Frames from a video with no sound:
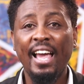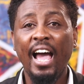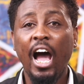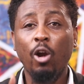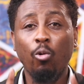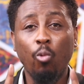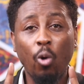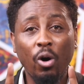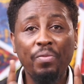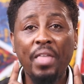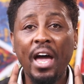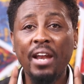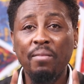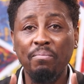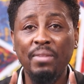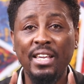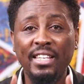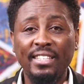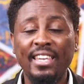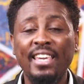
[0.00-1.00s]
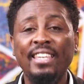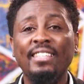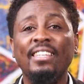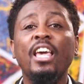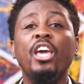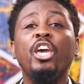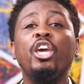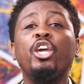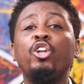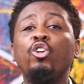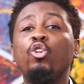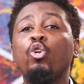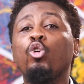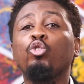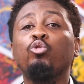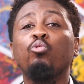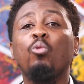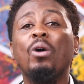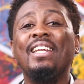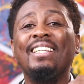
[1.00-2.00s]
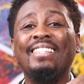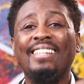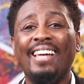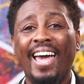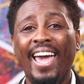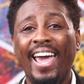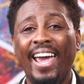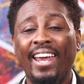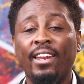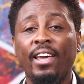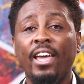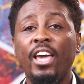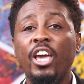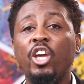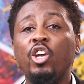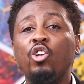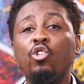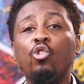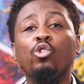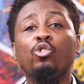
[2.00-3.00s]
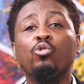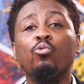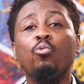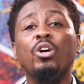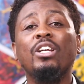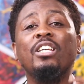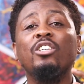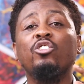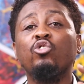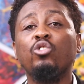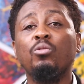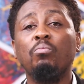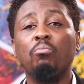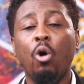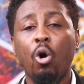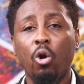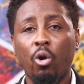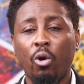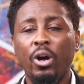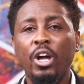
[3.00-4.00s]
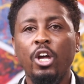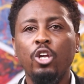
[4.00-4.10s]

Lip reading: And what that means is He knows what is ahead. He knows what is tomorrow.